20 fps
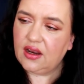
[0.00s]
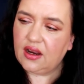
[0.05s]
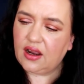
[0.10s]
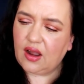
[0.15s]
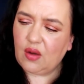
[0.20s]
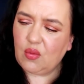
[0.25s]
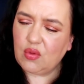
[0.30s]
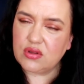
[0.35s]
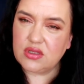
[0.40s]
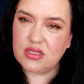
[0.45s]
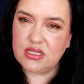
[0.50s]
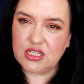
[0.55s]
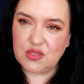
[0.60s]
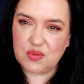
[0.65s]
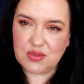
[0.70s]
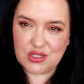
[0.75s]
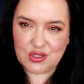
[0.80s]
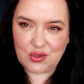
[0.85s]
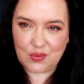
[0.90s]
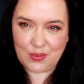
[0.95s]
I want it to
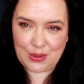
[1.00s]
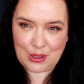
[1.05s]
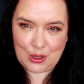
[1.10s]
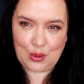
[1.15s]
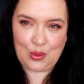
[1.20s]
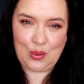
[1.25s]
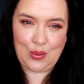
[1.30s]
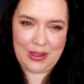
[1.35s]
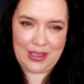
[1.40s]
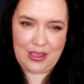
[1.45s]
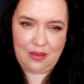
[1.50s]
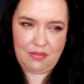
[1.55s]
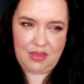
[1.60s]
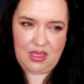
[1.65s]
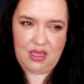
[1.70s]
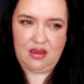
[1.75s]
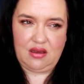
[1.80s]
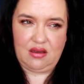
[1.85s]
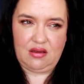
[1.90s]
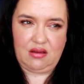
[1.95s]
be sort of a
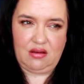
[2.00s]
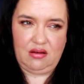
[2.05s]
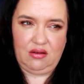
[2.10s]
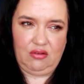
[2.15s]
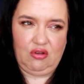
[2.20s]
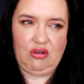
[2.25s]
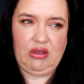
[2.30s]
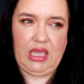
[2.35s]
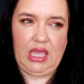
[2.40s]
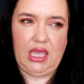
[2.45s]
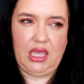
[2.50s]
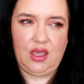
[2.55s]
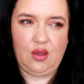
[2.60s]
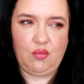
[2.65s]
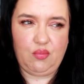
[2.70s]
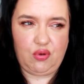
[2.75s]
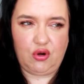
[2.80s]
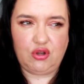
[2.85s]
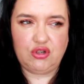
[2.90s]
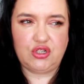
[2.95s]
creamier looking
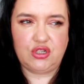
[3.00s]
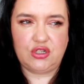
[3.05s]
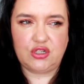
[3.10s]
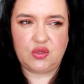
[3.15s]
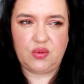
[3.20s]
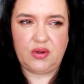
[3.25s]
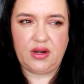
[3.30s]
product.